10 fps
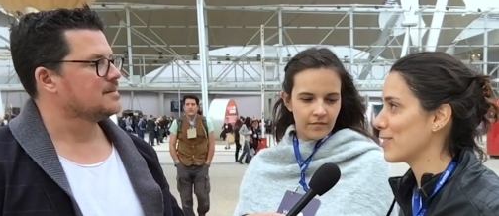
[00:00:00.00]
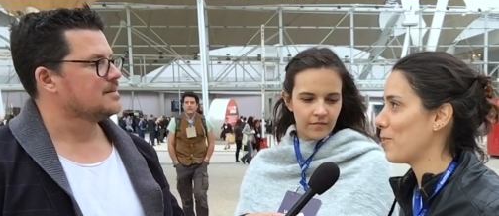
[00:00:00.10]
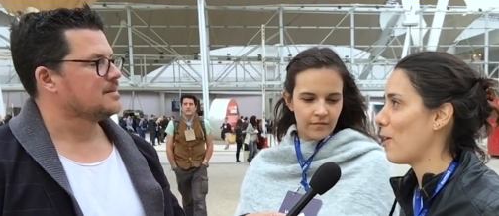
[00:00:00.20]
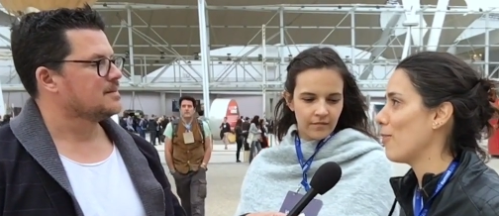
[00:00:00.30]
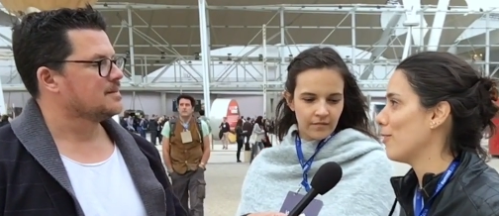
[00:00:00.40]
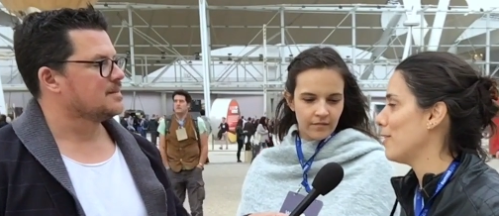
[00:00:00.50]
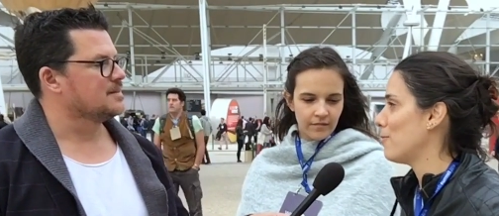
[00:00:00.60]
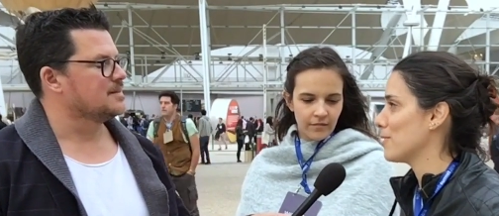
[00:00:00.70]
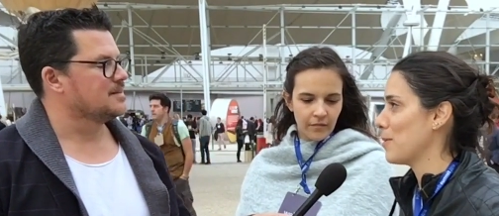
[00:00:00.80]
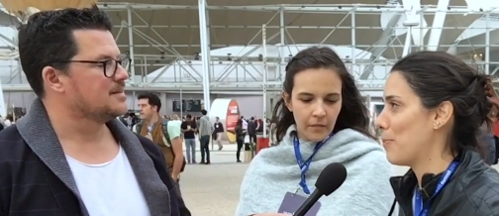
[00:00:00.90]
Speaker 1: So I thought
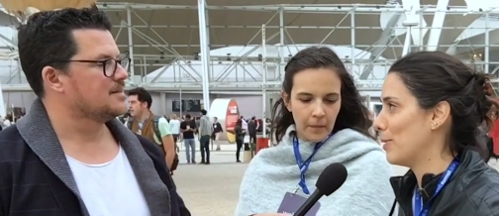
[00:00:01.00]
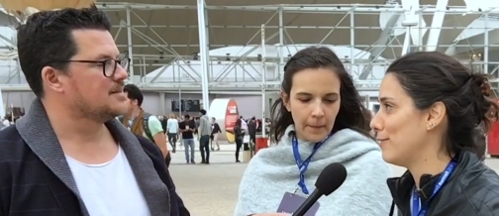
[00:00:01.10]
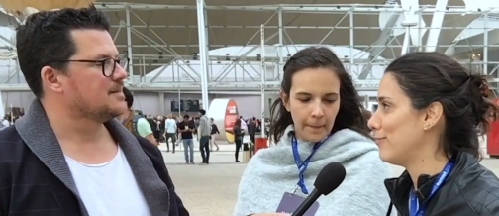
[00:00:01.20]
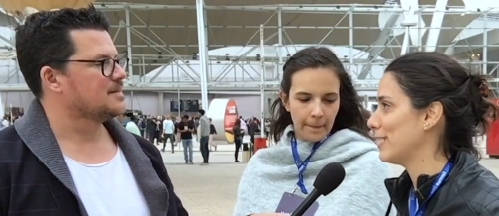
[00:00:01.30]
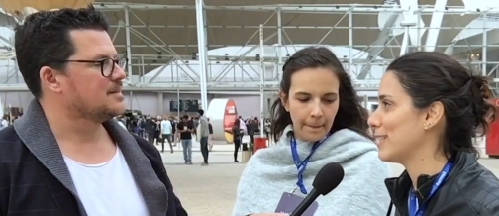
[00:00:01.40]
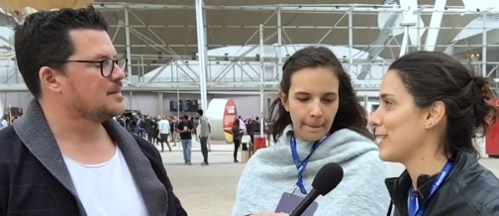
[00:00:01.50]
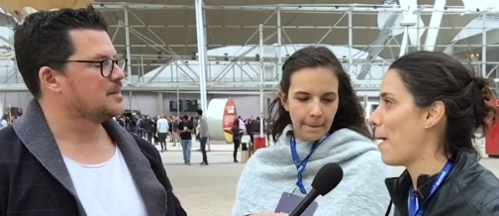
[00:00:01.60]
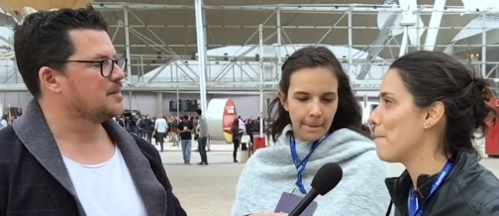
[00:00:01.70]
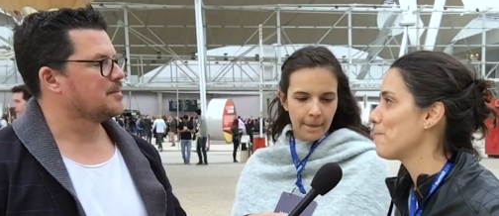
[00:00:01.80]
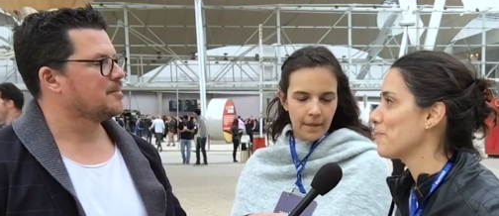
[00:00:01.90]
that was the perfect
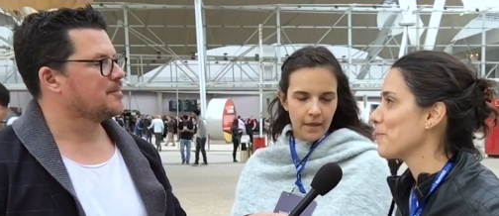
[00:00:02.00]
um,